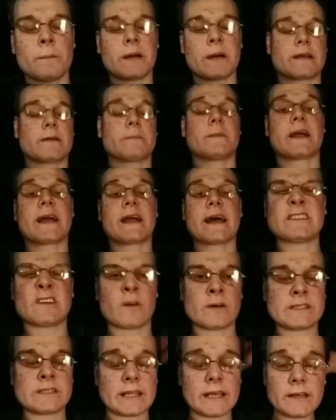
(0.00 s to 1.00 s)
guys, always thank
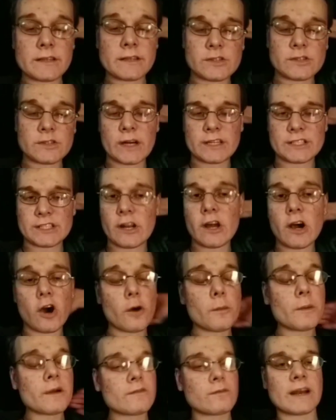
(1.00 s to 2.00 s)
you for watching. Hope everyone
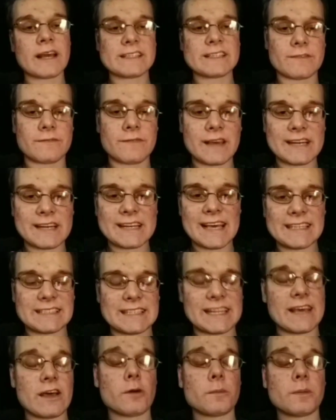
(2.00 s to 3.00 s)
has a fantastic day. Hope
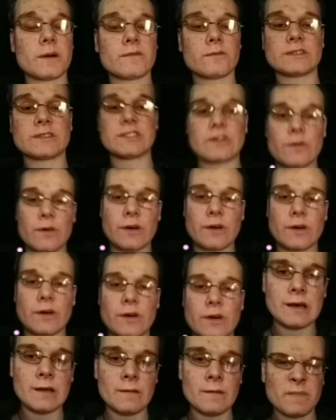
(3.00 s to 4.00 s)
everyone's doing good.
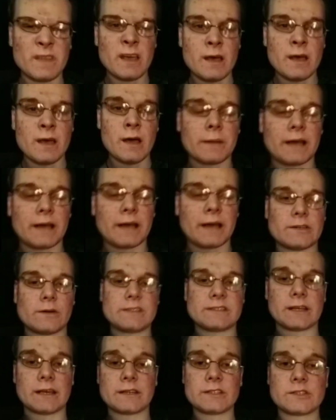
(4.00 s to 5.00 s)
But guys, always thank you
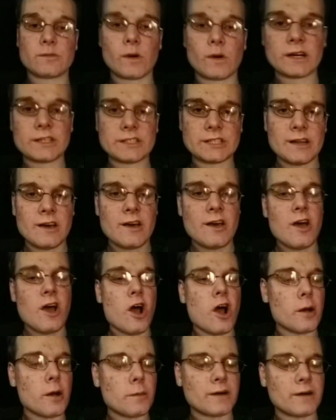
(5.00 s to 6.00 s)
for watching. Hope
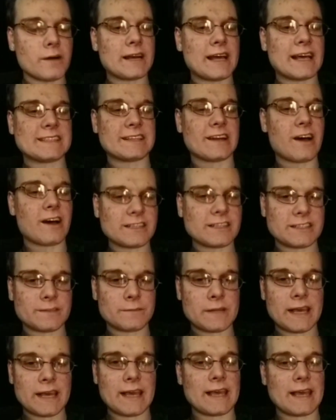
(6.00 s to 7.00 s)
everyone has an awesome day,
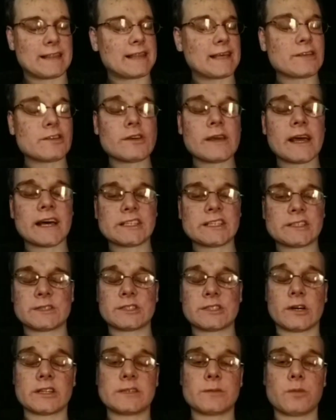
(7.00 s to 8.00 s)
and thank you guys for all the
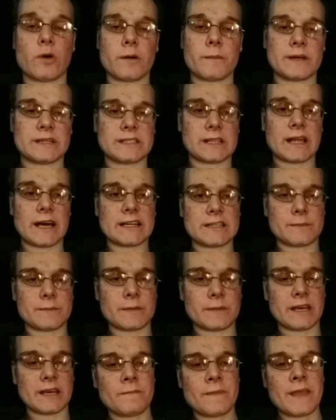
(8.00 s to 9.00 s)
support. It means a lot to me.
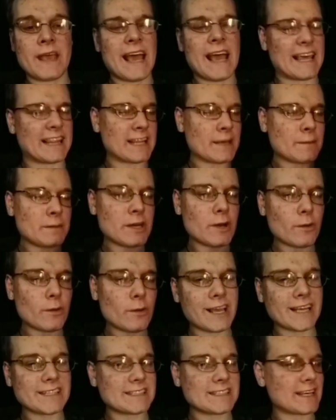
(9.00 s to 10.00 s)
And let me know what you guys think
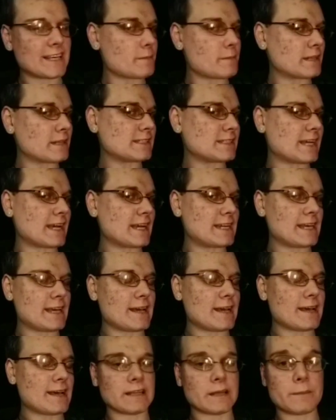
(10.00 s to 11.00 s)
about this idea, and let
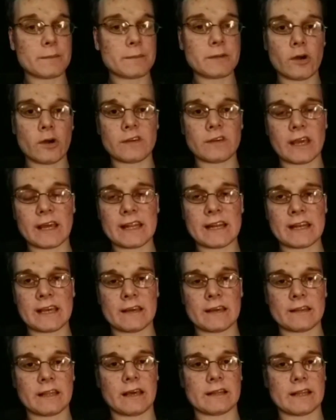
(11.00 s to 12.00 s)
me know if you get any of the
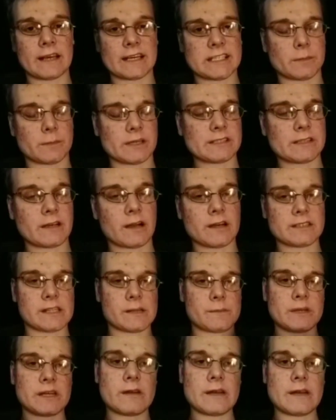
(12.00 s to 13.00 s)
Alexa Bliss cards. Let me know
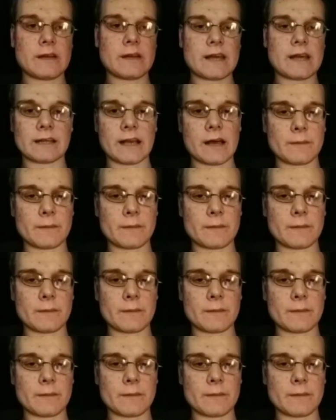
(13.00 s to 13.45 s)
down in the comments.